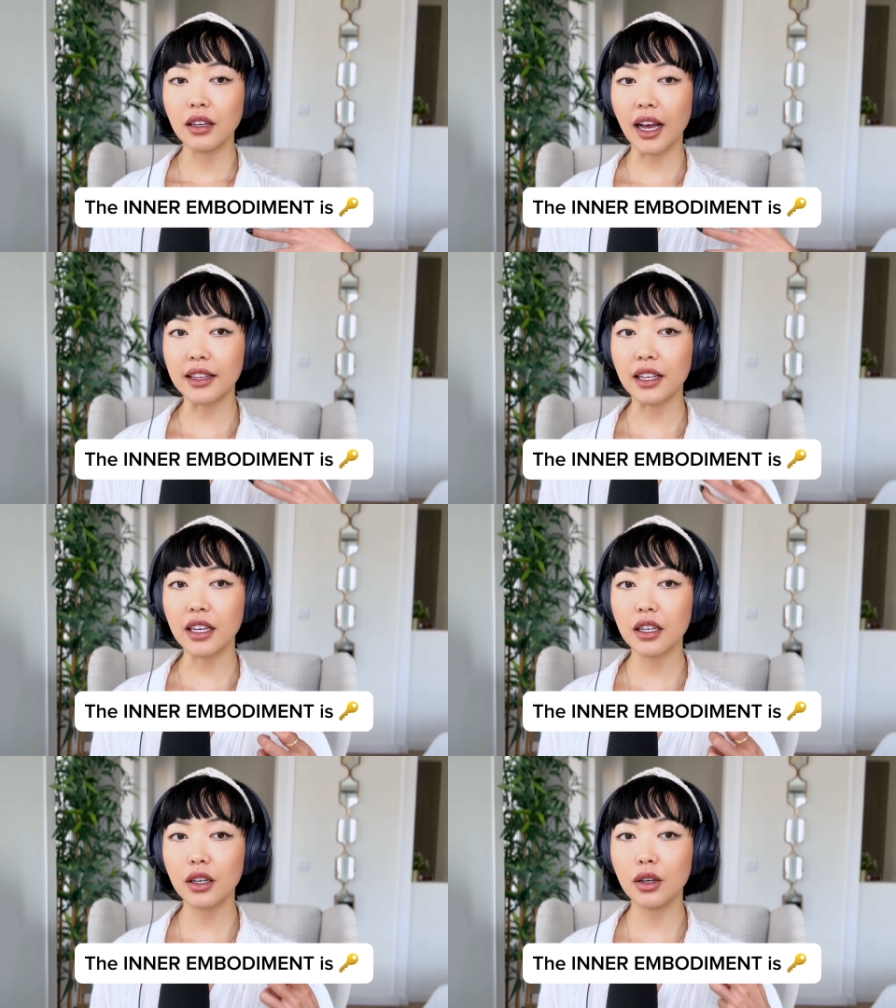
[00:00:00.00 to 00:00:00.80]
I
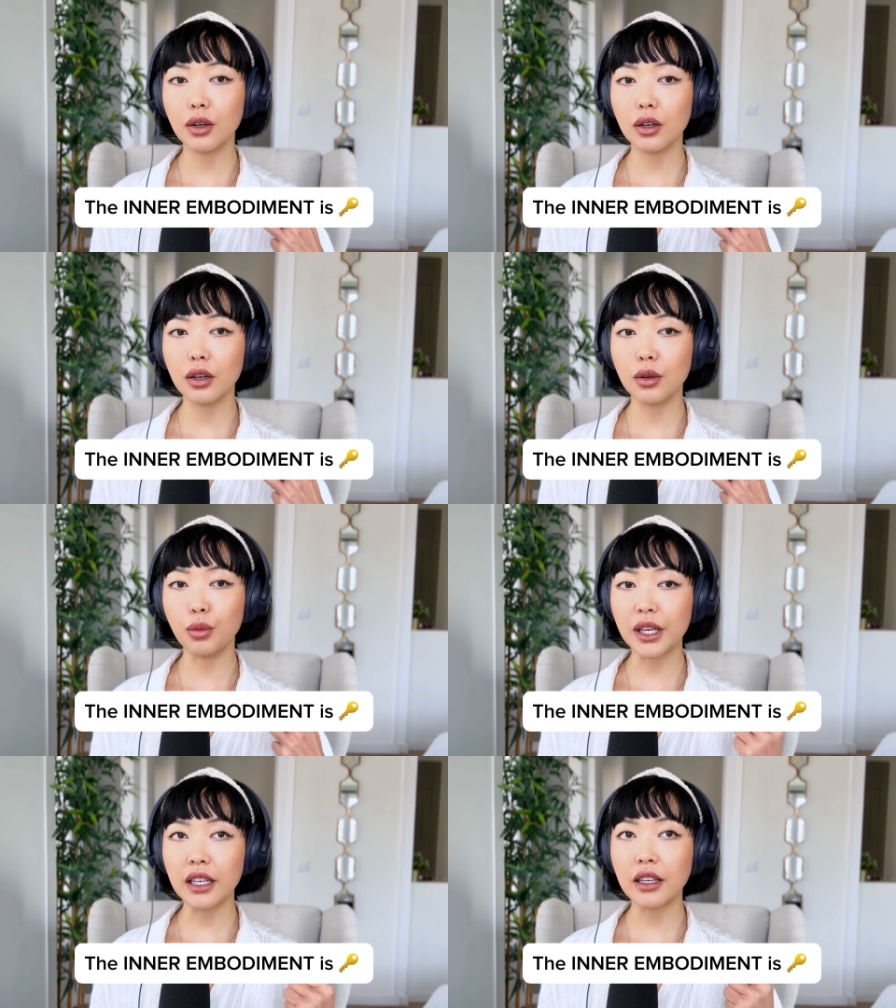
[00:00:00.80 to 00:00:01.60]
think
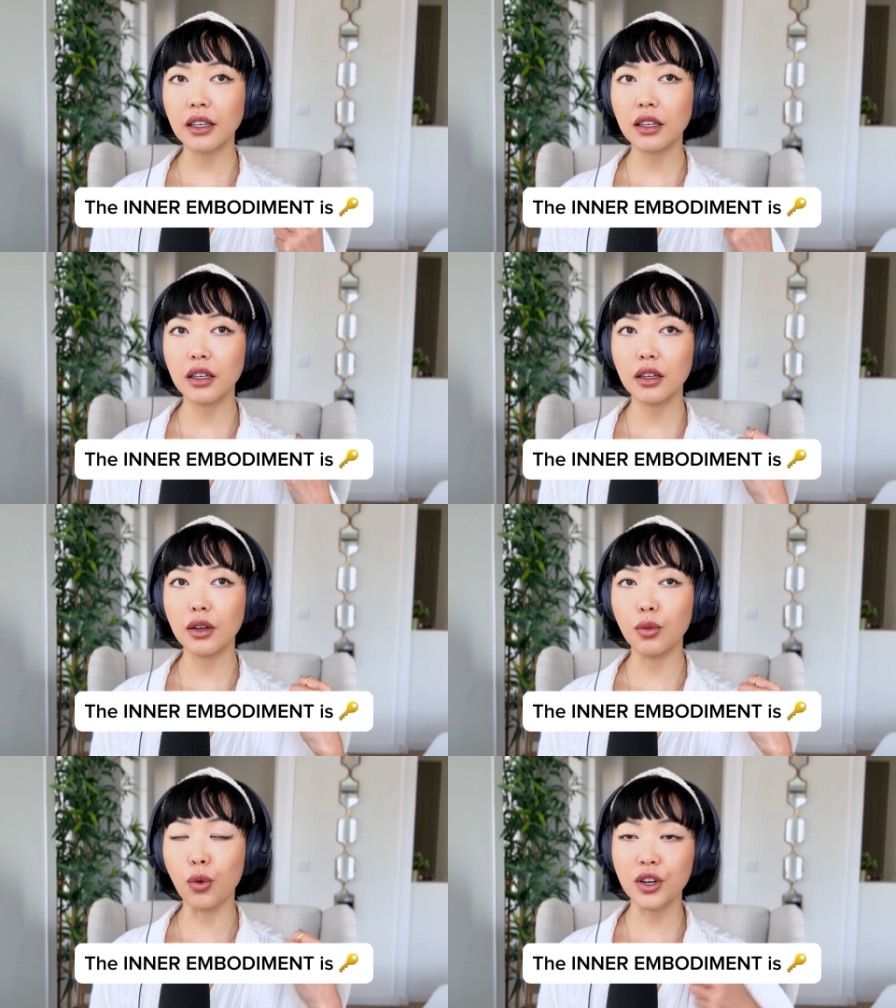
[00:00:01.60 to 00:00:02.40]
we
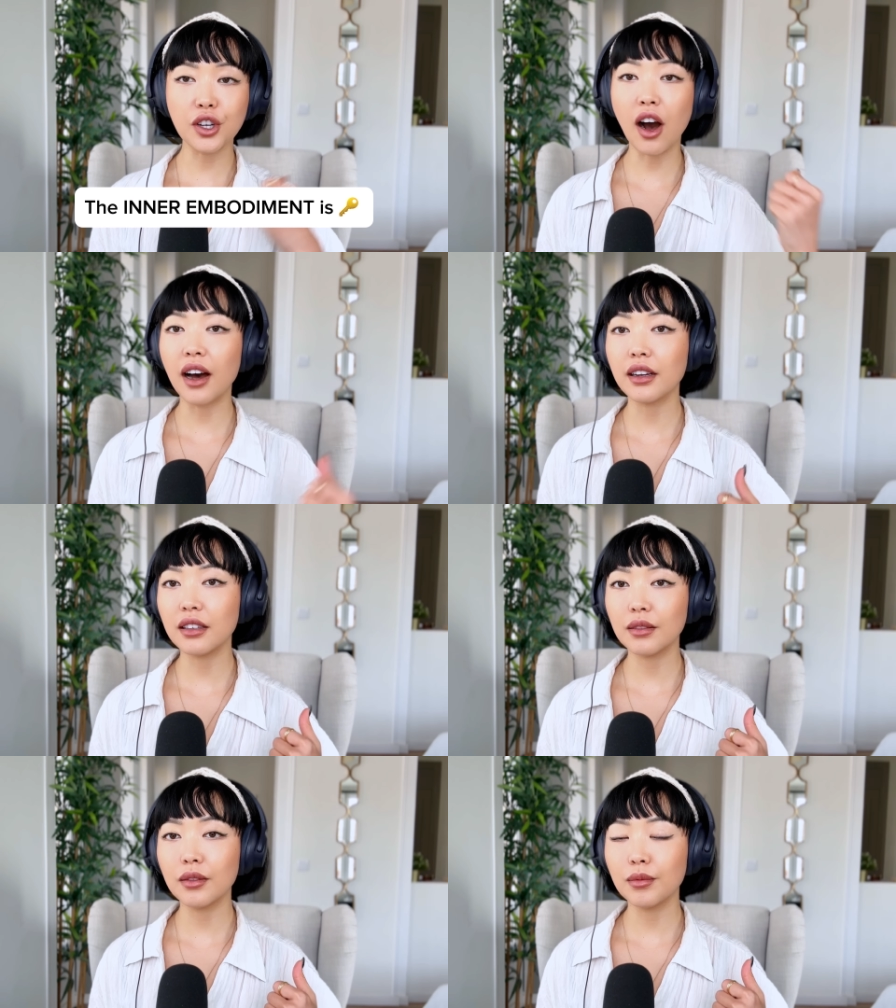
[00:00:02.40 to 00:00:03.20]
weren't taught
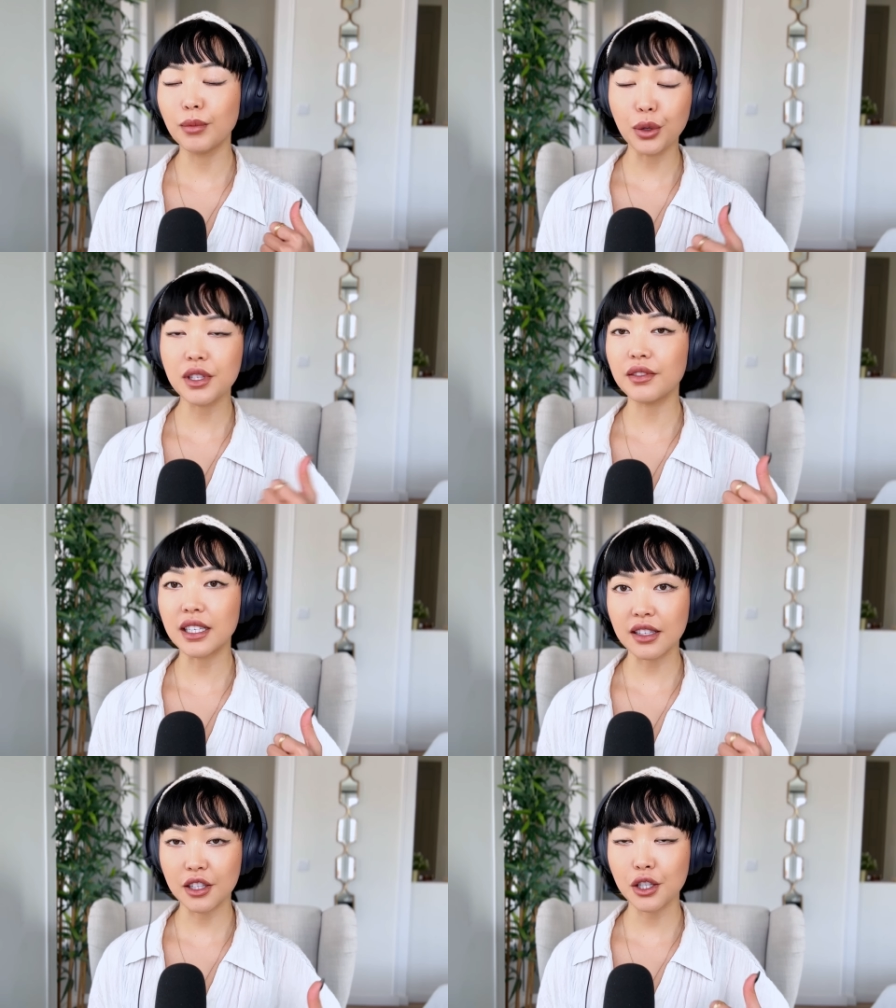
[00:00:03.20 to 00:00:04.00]
most of
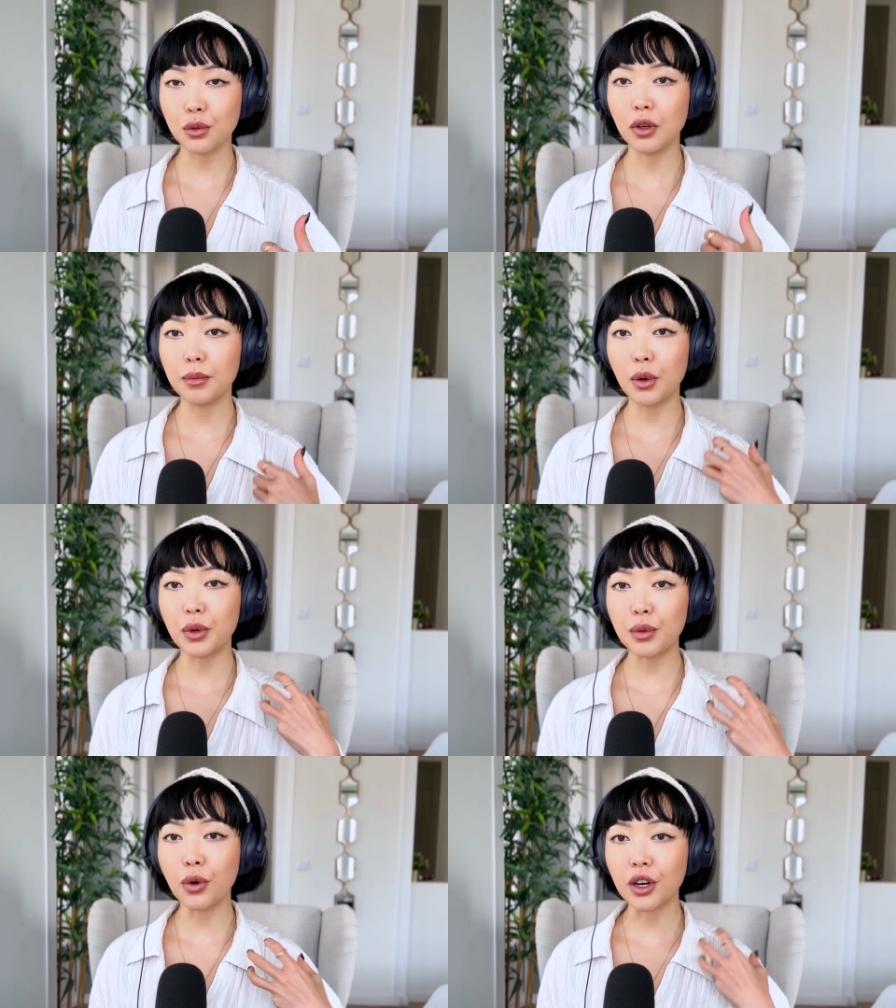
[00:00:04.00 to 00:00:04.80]
this in school, but
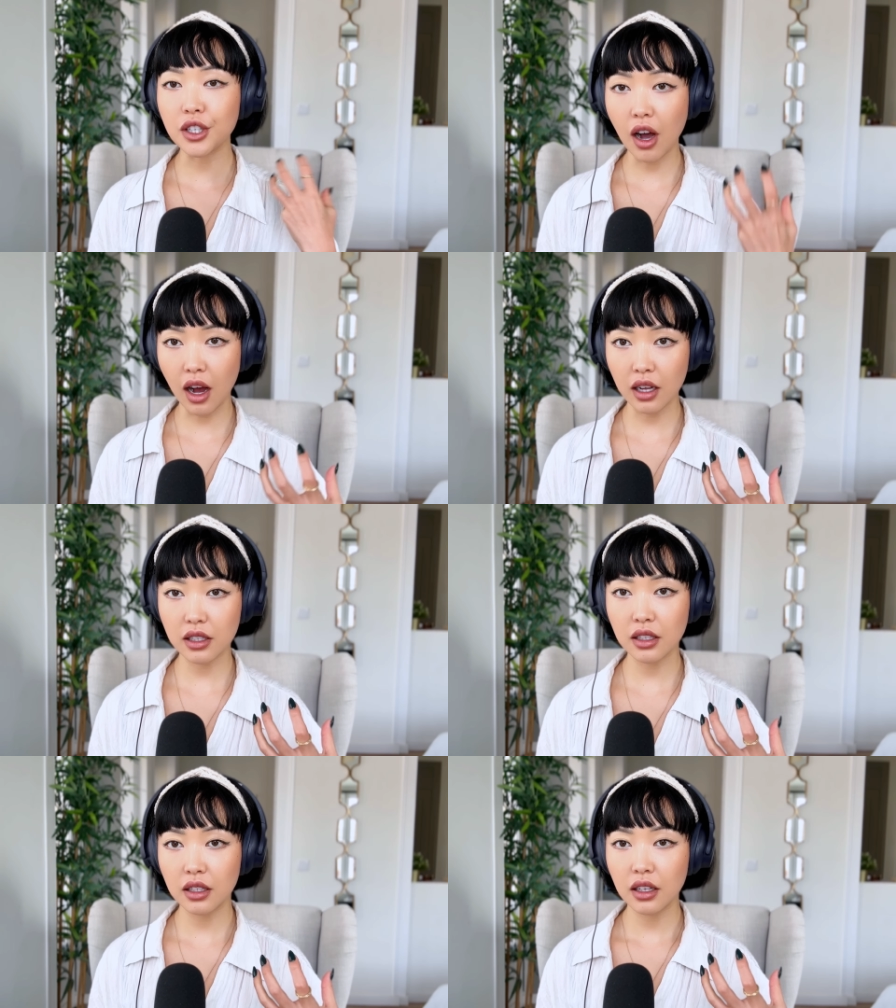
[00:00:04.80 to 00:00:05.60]
we were taught